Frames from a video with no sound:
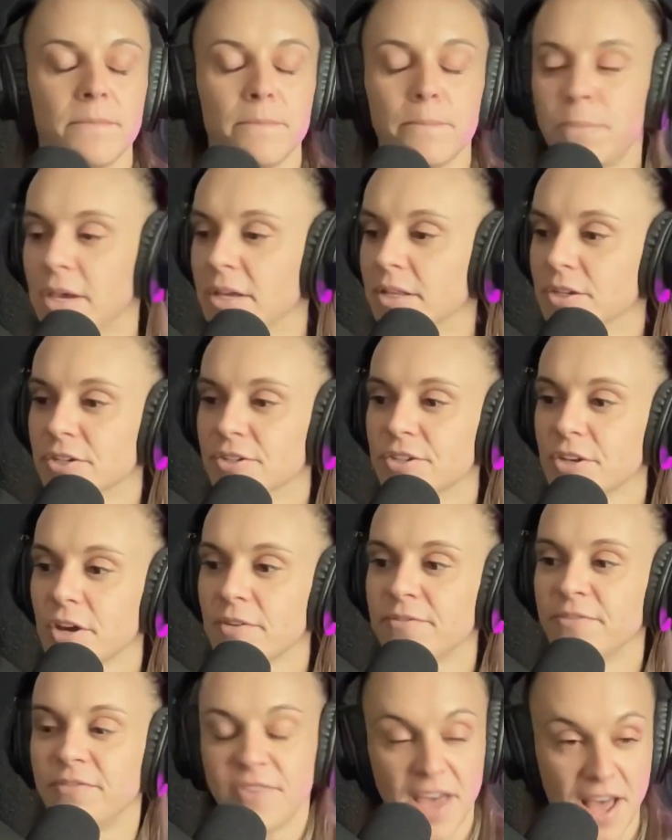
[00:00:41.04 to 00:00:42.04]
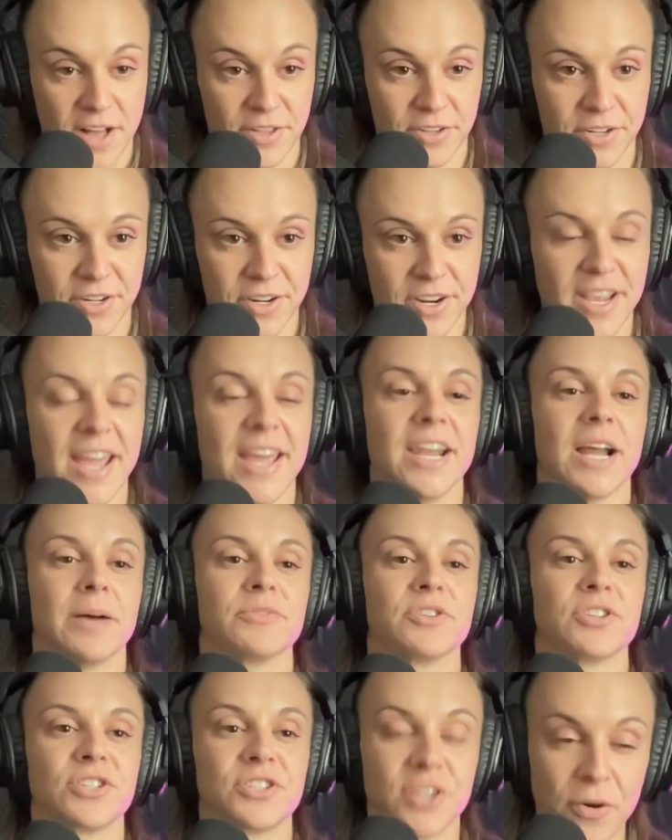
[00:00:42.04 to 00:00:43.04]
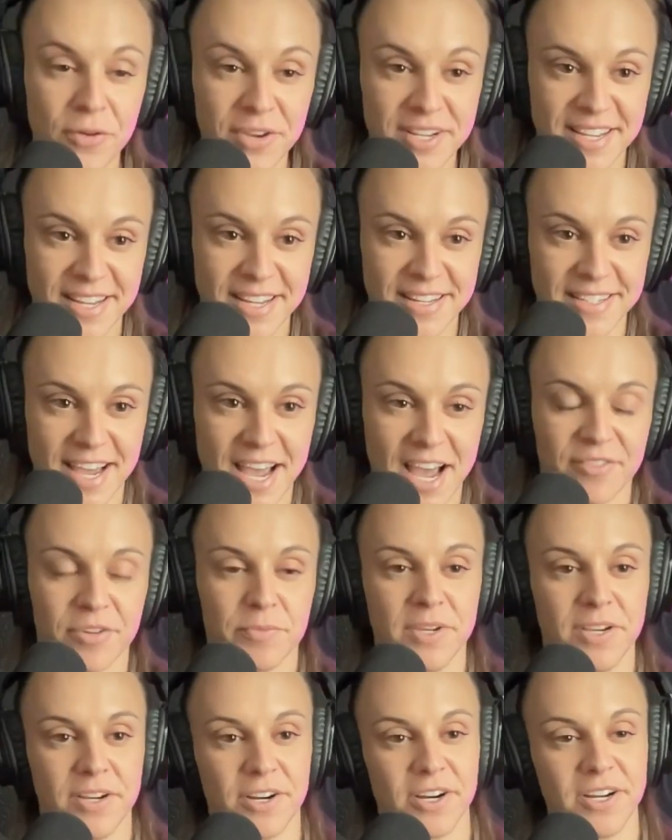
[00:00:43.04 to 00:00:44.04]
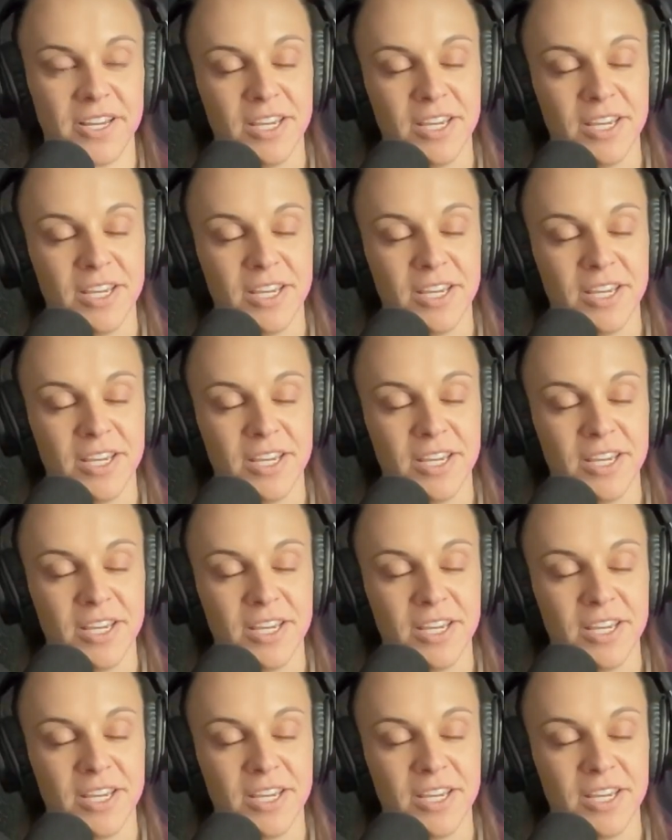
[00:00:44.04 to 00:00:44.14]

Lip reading: Pillars of Valor, and I'm so excited to have him here.